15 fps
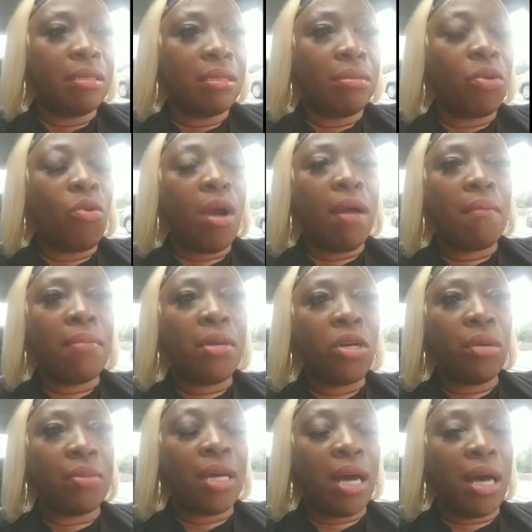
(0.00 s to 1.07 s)
me want to big
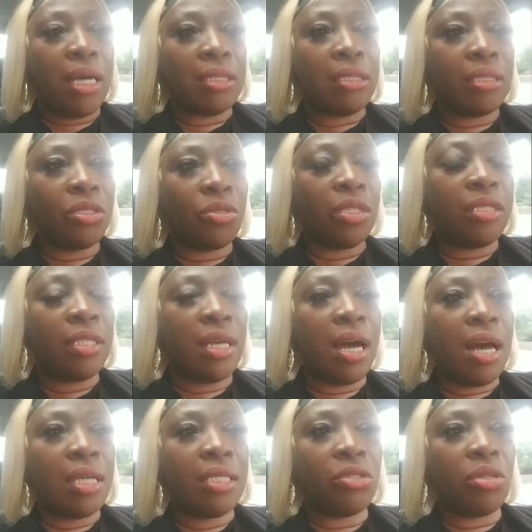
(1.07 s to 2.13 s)
up the artist. So this is the
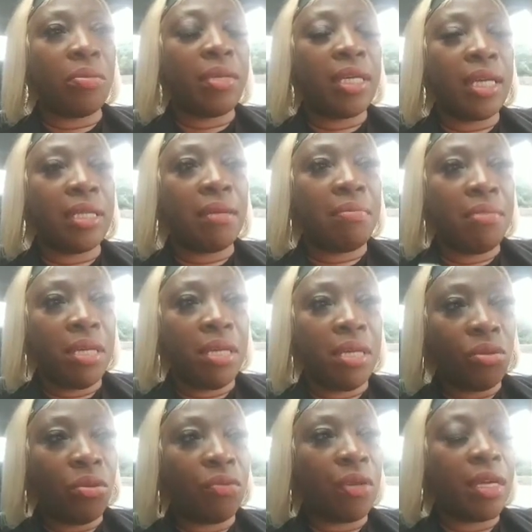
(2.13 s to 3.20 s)
artist that me get the beating
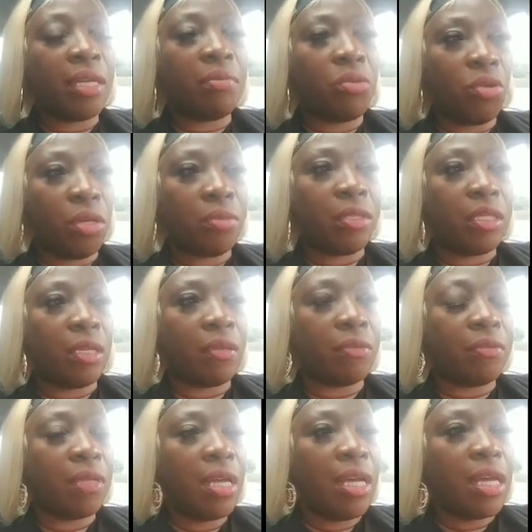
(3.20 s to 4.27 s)
over. Him know himself.
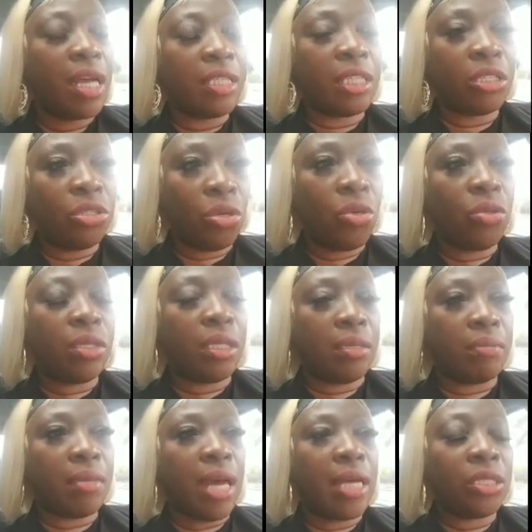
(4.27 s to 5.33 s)
Because I told him.